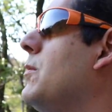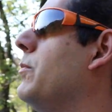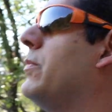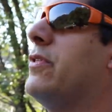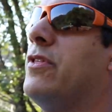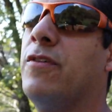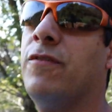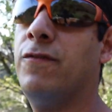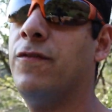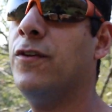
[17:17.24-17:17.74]

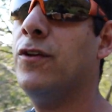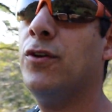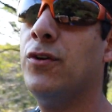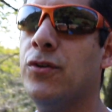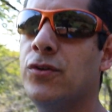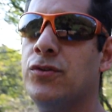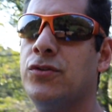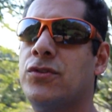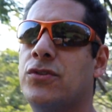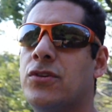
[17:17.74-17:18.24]
But the
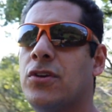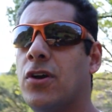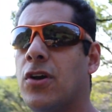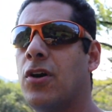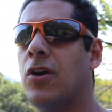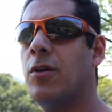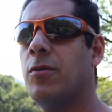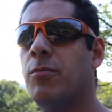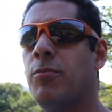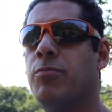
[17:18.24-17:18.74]
views
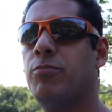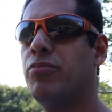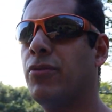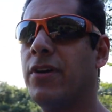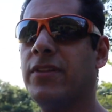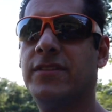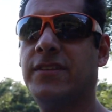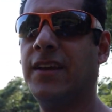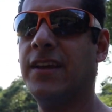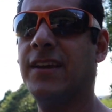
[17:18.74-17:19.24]
are
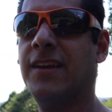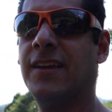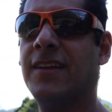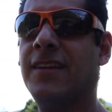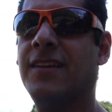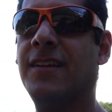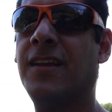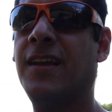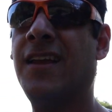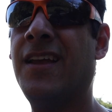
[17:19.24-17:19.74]

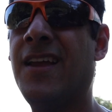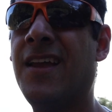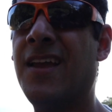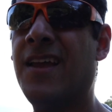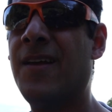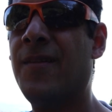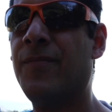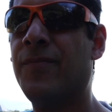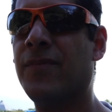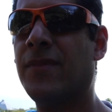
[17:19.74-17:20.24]
breathtaking.
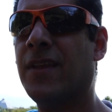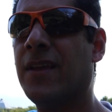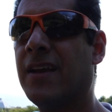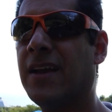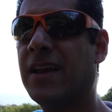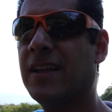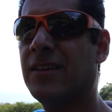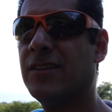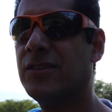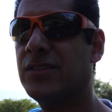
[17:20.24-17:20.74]
You
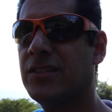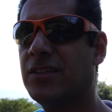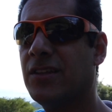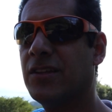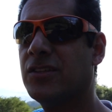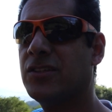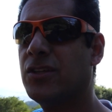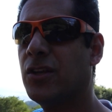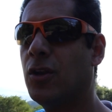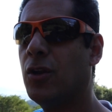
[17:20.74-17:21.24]
got
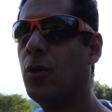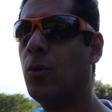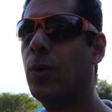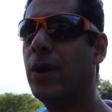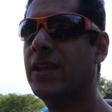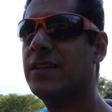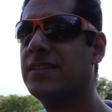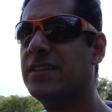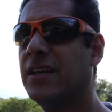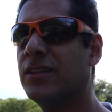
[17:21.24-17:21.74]
still a little
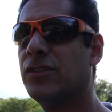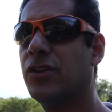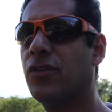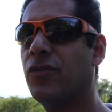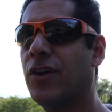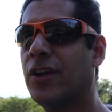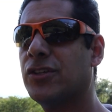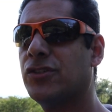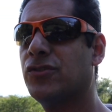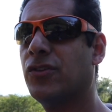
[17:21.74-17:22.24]
ways to get to the
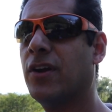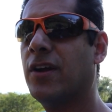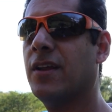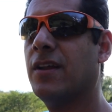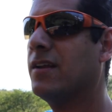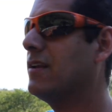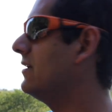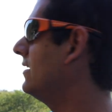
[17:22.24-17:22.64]
restaurant